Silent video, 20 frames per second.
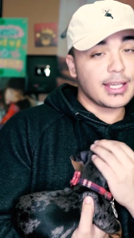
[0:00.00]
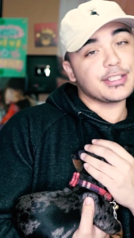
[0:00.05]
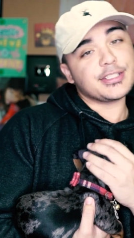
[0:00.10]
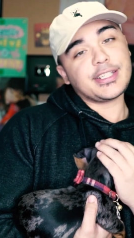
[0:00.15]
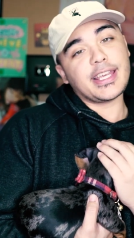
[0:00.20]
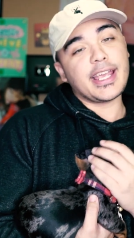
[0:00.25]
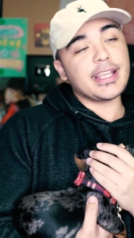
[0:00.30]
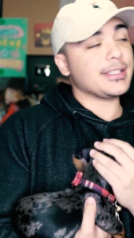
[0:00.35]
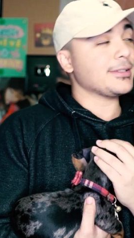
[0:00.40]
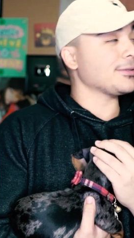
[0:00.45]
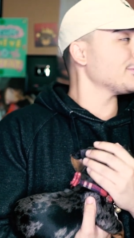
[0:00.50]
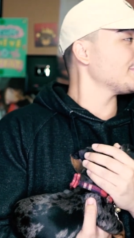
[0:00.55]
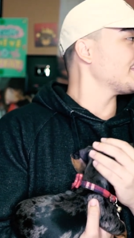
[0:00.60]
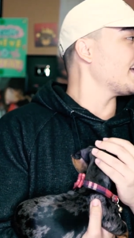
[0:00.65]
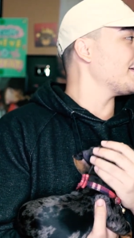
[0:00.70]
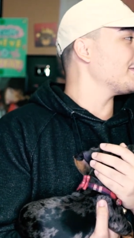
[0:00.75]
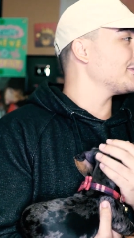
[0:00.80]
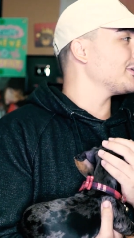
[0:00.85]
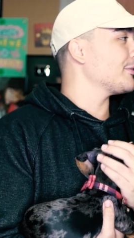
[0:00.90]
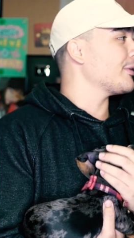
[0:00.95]
and Chance who's
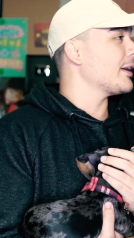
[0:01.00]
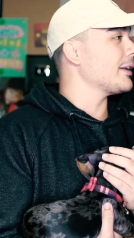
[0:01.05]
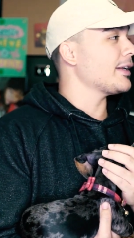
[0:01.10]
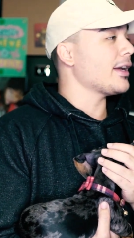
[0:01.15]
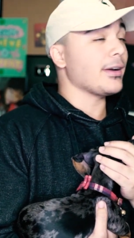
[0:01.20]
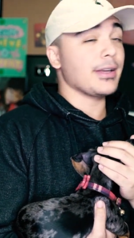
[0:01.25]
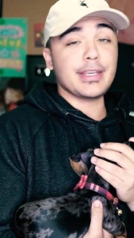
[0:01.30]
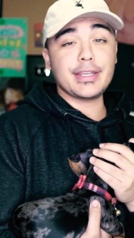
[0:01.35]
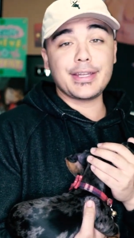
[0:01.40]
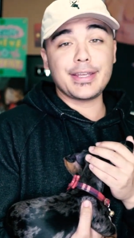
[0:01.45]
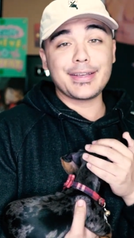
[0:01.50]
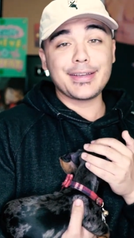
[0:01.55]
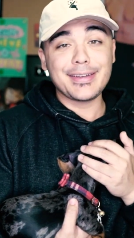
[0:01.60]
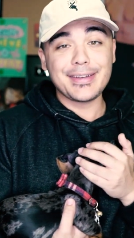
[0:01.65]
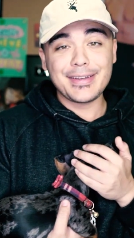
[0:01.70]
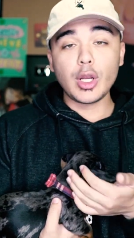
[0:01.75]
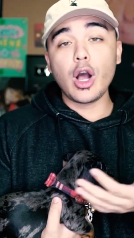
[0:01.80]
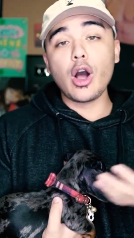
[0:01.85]
down there right now eating.